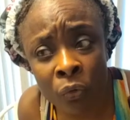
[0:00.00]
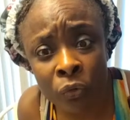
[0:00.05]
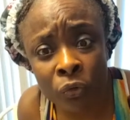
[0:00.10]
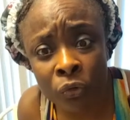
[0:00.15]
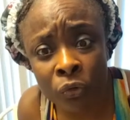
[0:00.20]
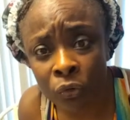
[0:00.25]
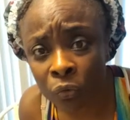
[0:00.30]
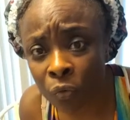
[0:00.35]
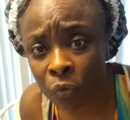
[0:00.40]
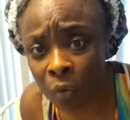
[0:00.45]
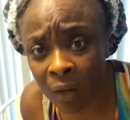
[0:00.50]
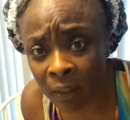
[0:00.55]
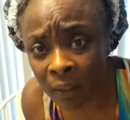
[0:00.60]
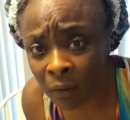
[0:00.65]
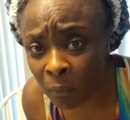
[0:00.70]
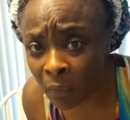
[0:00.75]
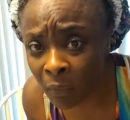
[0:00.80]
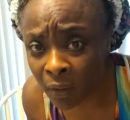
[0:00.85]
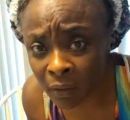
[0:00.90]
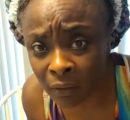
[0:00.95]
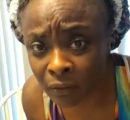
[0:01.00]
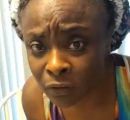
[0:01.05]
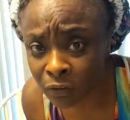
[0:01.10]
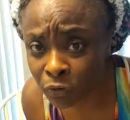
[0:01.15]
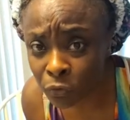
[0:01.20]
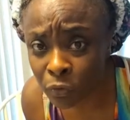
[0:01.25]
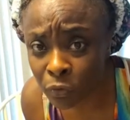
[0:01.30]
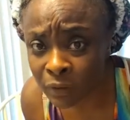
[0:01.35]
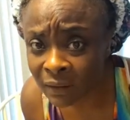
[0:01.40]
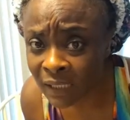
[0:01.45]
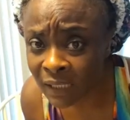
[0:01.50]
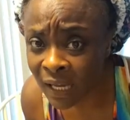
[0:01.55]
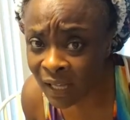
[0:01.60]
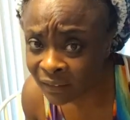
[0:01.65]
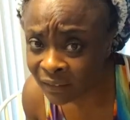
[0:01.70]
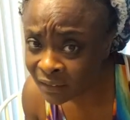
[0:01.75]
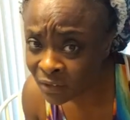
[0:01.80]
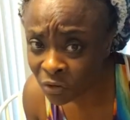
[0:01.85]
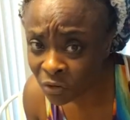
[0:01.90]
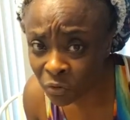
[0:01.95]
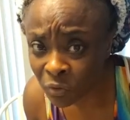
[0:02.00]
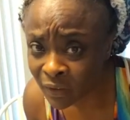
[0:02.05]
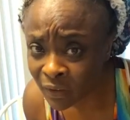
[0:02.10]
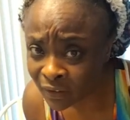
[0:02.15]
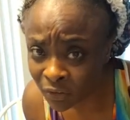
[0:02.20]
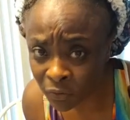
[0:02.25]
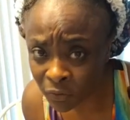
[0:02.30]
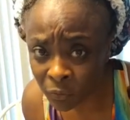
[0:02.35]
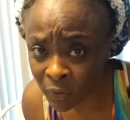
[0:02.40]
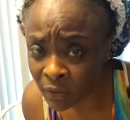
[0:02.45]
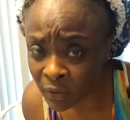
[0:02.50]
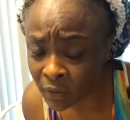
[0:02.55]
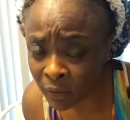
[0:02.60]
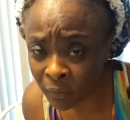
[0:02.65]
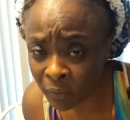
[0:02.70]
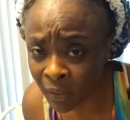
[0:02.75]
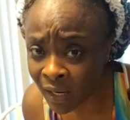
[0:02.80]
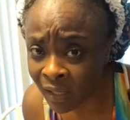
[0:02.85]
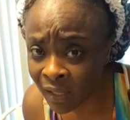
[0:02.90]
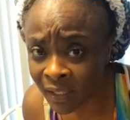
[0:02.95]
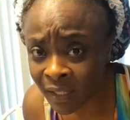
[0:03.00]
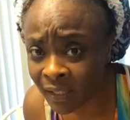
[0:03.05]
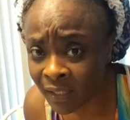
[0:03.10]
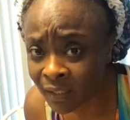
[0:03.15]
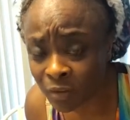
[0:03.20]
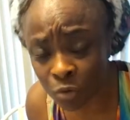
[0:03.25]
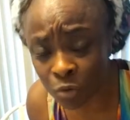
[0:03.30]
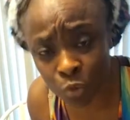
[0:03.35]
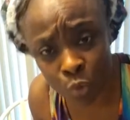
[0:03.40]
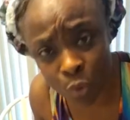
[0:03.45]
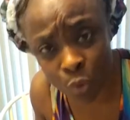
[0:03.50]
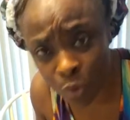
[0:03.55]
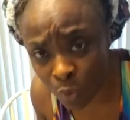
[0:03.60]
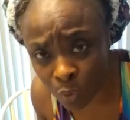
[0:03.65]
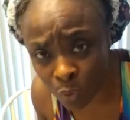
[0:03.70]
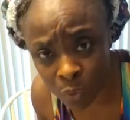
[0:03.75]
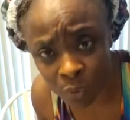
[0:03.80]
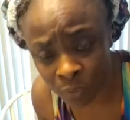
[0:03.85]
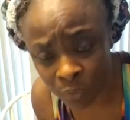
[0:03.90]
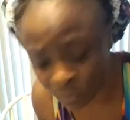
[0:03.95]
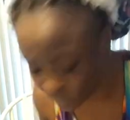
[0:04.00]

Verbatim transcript: You want a murder-suicide situation running around here? No.